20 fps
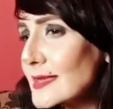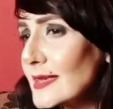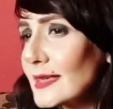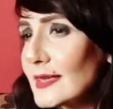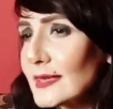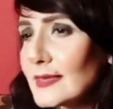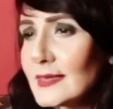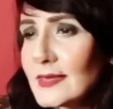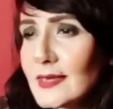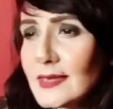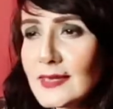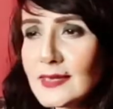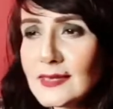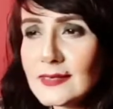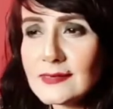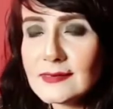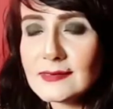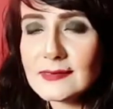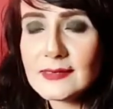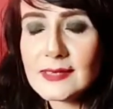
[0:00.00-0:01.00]

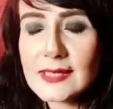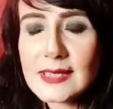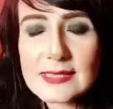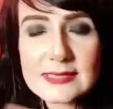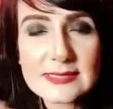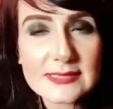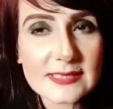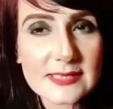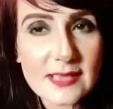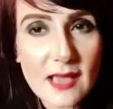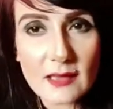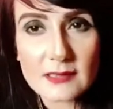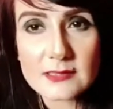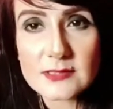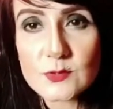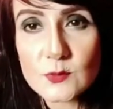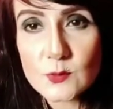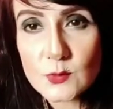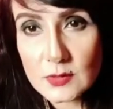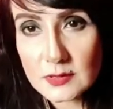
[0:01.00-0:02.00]
it's the
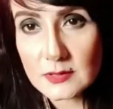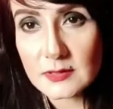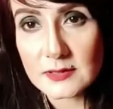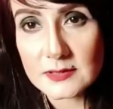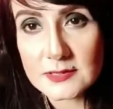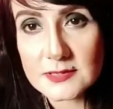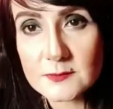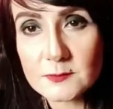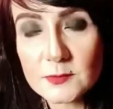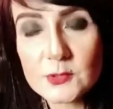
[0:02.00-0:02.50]
underworld.